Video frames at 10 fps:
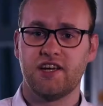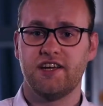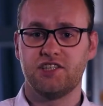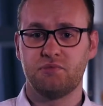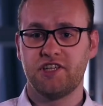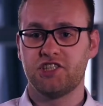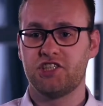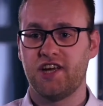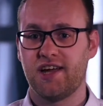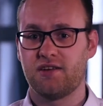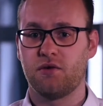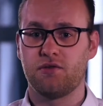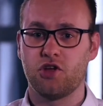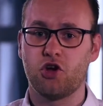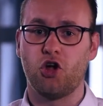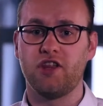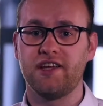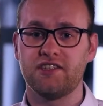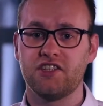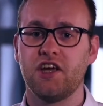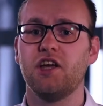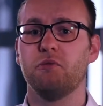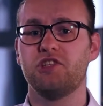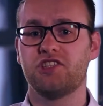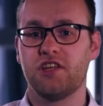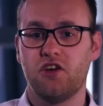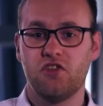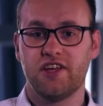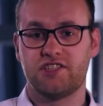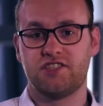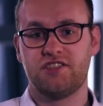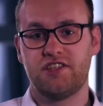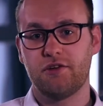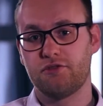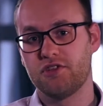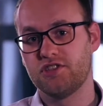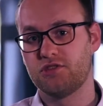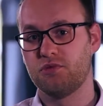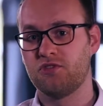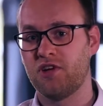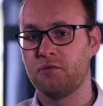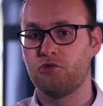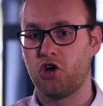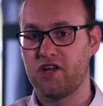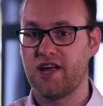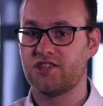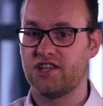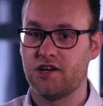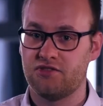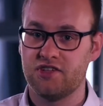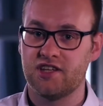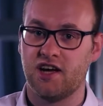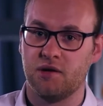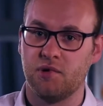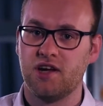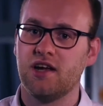is being shared with the colleagues, but still there's a difference between projects every time.